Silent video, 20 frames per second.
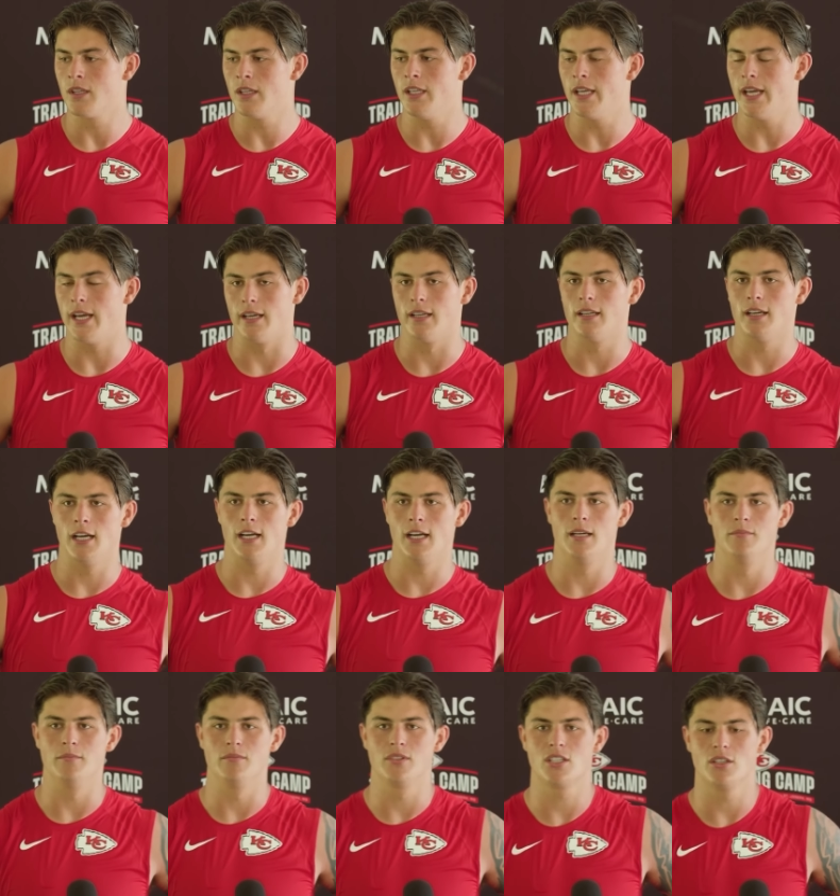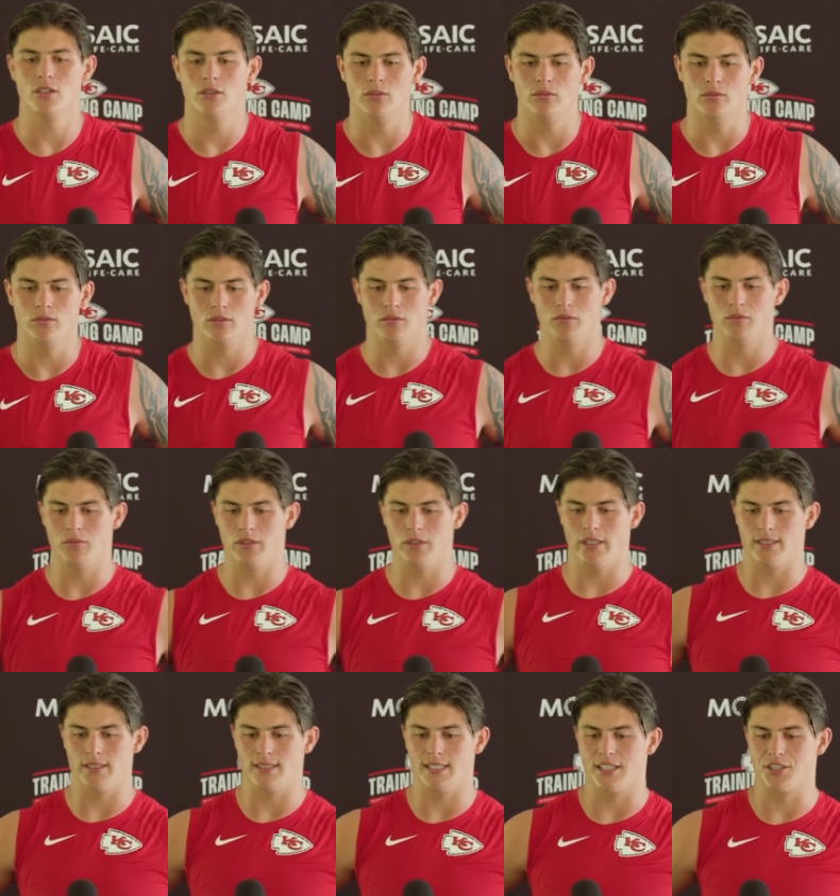Yeah. Um, so with the
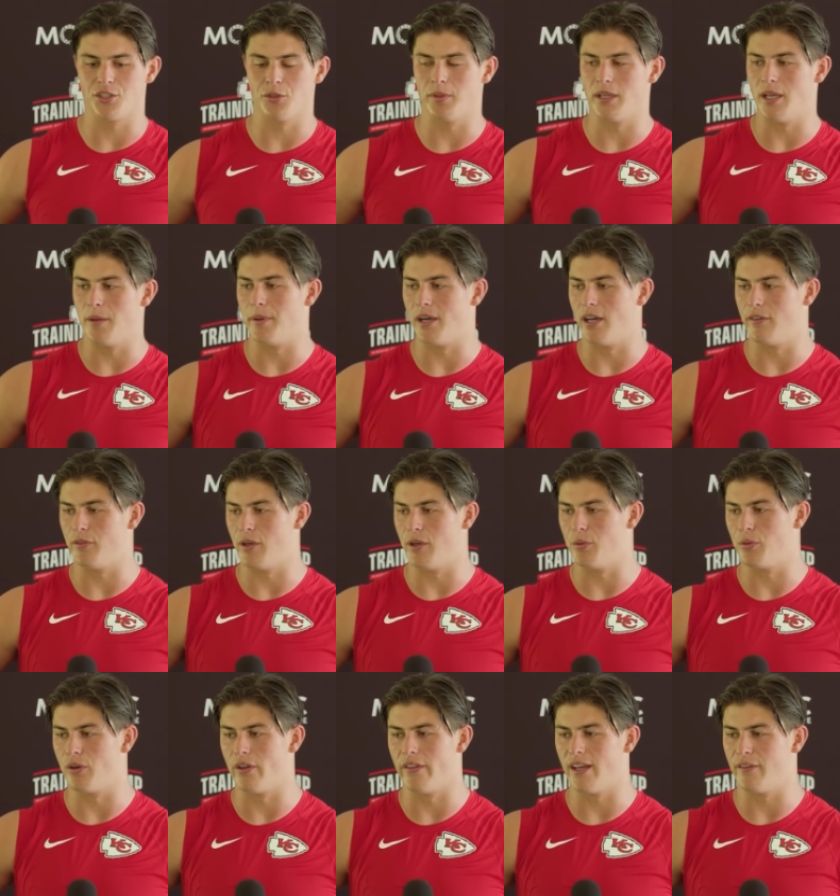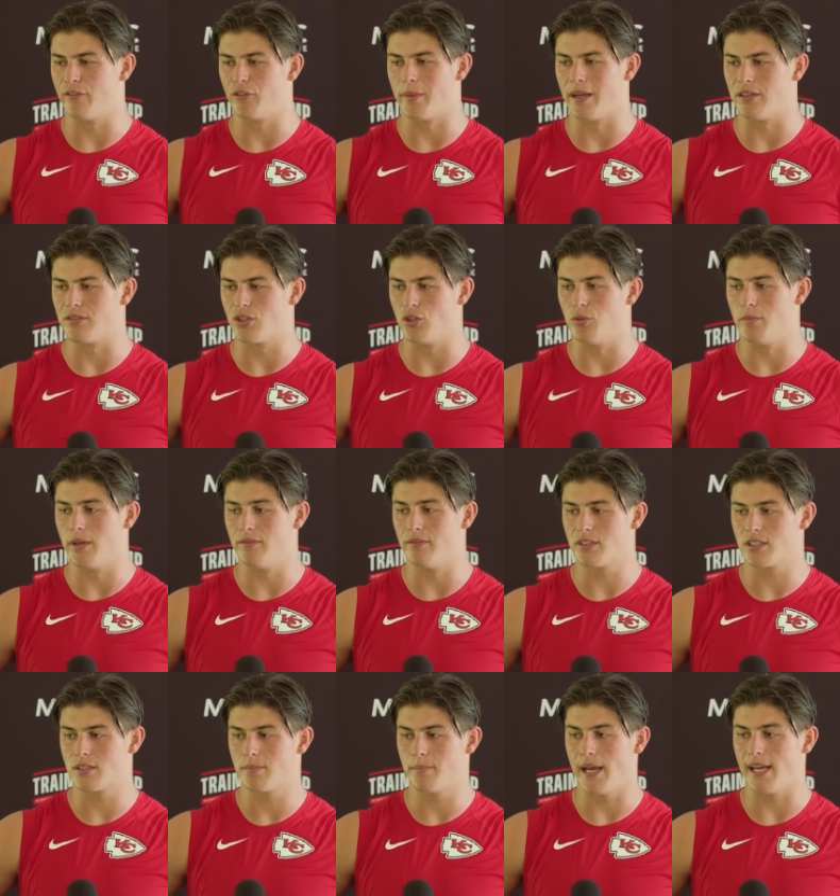international player pathway, we were in there for about two
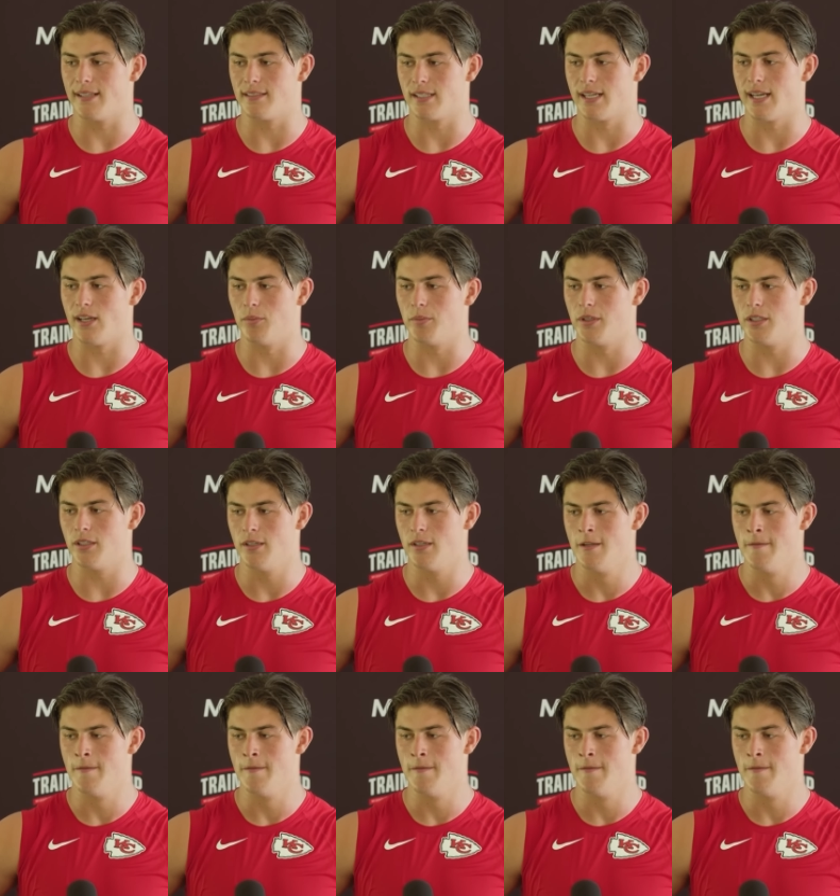months, pads and helmet.